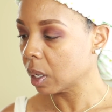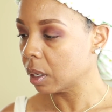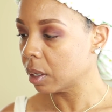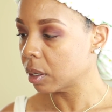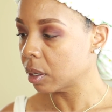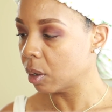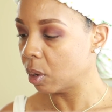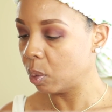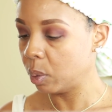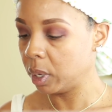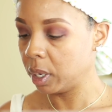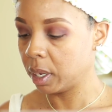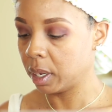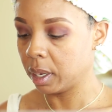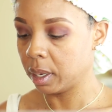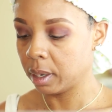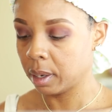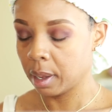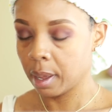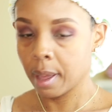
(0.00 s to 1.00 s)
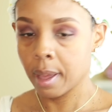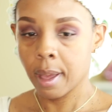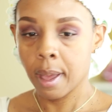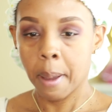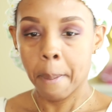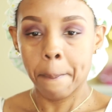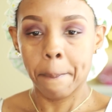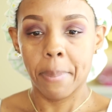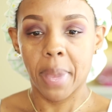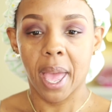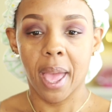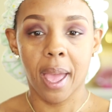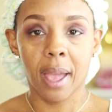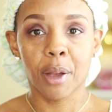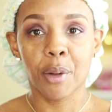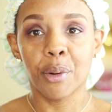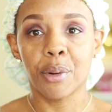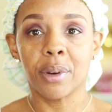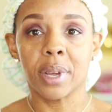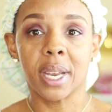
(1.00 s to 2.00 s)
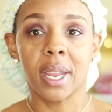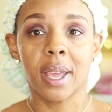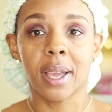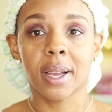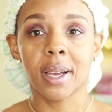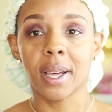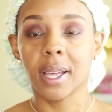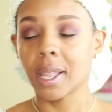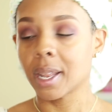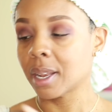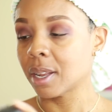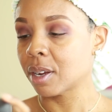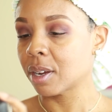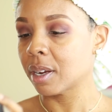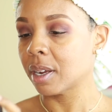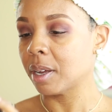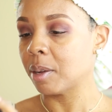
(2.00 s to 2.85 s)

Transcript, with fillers: so we can pack on that color